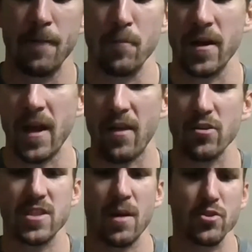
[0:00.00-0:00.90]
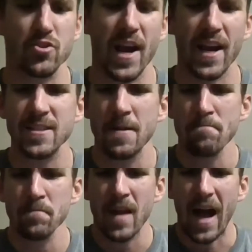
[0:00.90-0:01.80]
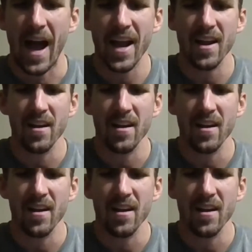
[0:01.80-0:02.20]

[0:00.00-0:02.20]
But yeah, those double drags, I